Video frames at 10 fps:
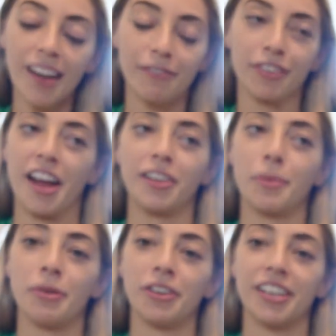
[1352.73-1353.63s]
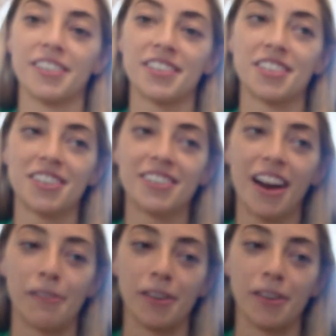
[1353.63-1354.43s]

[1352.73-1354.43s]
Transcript: vanilla pudding center that I